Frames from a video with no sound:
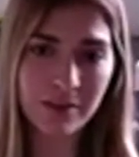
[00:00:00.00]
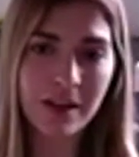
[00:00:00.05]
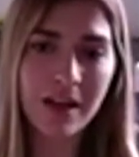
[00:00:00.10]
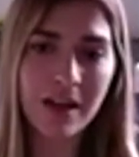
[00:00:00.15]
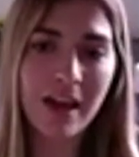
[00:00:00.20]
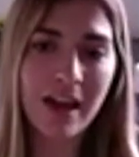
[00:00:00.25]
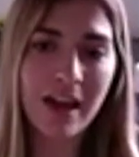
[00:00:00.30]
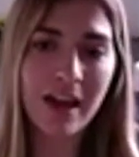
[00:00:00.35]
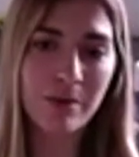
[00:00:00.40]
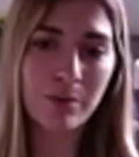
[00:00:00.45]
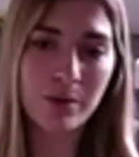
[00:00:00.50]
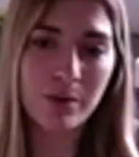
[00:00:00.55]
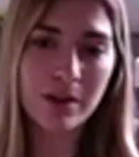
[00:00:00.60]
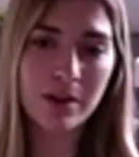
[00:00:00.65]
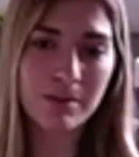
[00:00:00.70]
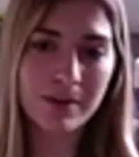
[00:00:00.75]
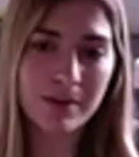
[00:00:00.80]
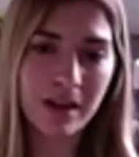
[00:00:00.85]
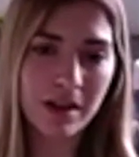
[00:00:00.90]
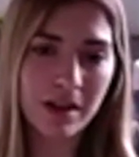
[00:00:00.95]
and will
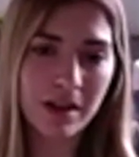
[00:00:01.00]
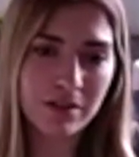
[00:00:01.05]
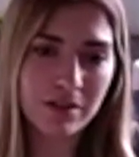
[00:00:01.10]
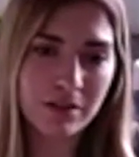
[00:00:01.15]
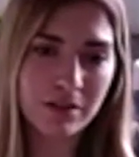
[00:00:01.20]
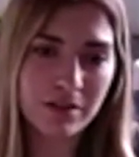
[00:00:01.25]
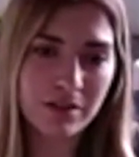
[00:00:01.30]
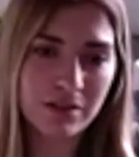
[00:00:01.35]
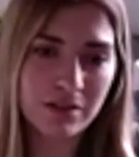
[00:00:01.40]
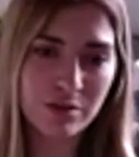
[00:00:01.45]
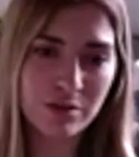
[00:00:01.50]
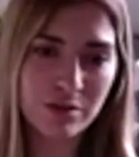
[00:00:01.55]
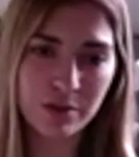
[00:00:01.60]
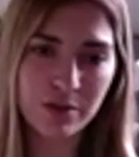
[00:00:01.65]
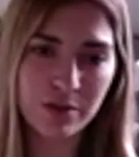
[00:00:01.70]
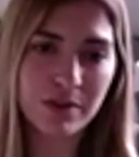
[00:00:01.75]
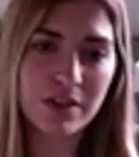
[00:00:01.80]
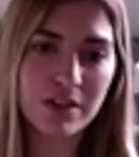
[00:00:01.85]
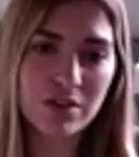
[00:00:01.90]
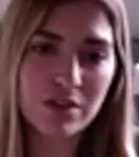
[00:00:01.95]
be under the
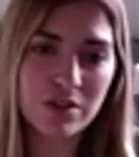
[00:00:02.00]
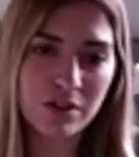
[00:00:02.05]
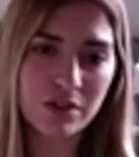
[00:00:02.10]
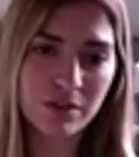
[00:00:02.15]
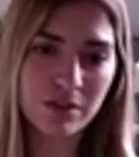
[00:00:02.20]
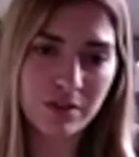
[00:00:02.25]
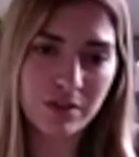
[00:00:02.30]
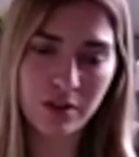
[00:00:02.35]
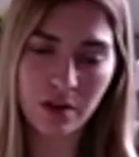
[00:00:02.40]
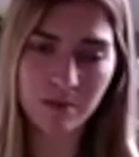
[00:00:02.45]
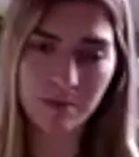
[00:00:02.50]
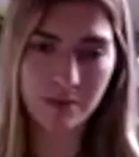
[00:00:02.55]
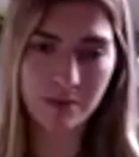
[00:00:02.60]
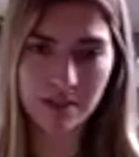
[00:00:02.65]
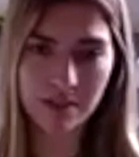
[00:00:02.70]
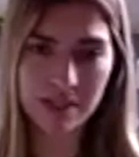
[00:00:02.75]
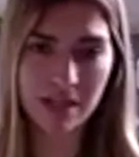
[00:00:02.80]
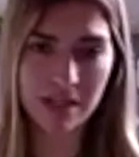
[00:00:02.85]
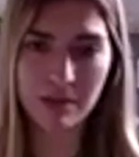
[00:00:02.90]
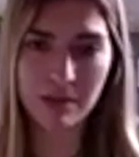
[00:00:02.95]
supervision of the
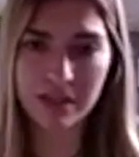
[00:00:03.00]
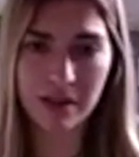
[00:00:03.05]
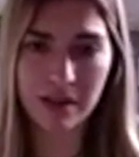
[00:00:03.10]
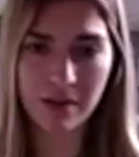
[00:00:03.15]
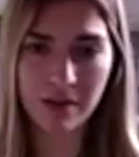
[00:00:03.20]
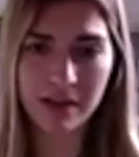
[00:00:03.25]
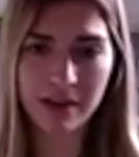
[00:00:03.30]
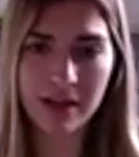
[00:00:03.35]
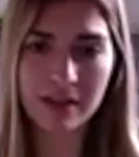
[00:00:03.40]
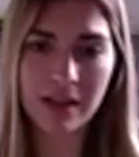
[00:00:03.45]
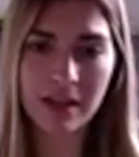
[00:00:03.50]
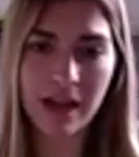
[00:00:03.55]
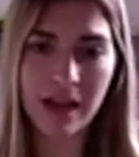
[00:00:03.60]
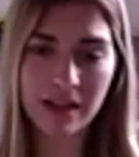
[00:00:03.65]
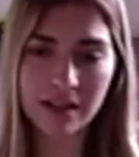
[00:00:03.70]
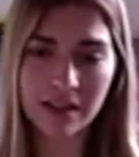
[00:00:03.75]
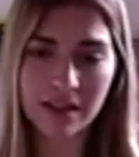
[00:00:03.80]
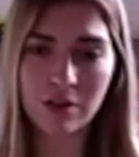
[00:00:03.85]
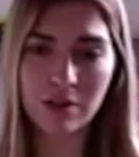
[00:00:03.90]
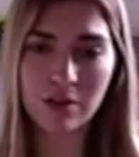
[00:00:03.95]
conference secretariat
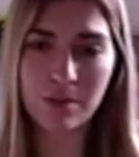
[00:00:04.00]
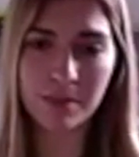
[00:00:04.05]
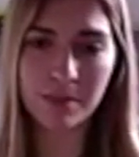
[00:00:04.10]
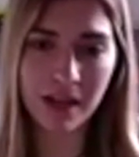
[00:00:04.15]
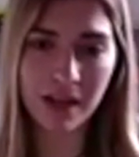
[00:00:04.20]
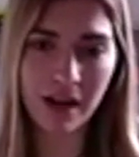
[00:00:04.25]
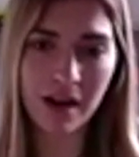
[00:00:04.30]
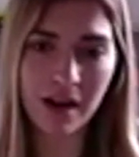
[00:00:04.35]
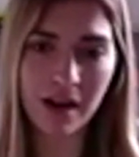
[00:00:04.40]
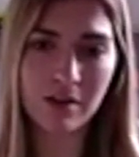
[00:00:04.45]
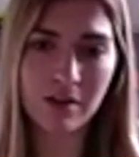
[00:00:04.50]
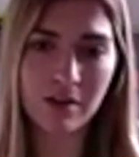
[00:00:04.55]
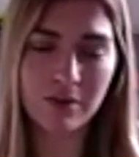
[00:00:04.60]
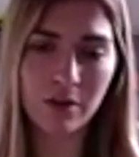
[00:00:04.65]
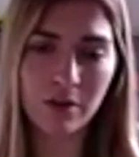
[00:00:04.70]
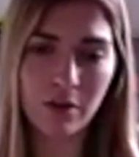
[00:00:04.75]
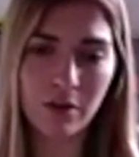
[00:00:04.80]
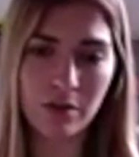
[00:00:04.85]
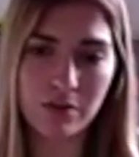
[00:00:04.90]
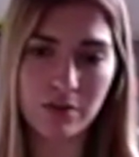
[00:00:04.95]
acting on behalf
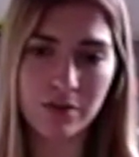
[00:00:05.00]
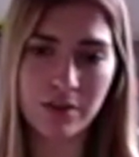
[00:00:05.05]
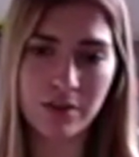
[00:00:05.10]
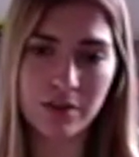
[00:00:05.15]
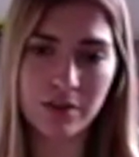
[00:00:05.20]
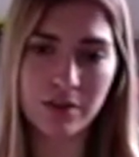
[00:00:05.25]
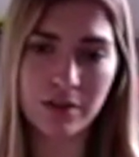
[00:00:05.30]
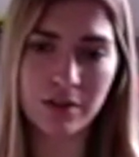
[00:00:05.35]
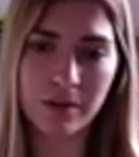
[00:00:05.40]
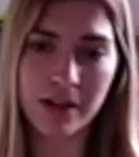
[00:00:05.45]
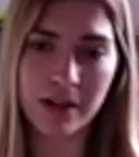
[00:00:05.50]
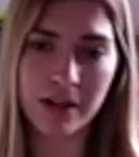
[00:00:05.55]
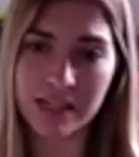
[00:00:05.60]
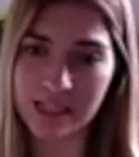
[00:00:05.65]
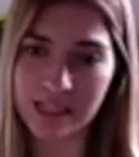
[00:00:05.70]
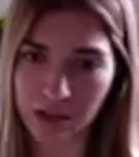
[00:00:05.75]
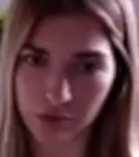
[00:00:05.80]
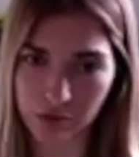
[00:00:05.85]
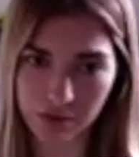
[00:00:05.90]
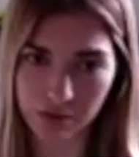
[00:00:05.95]
of the
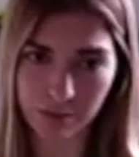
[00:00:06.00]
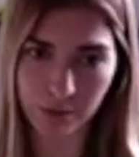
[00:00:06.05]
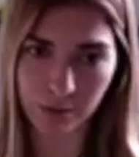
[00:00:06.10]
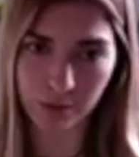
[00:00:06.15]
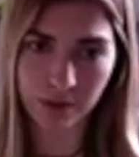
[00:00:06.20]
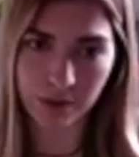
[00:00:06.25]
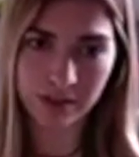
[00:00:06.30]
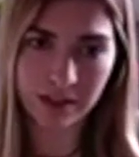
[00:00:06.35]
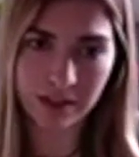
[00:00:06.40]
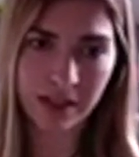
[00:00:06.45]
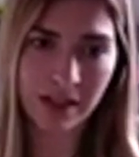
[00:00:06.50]
executive board.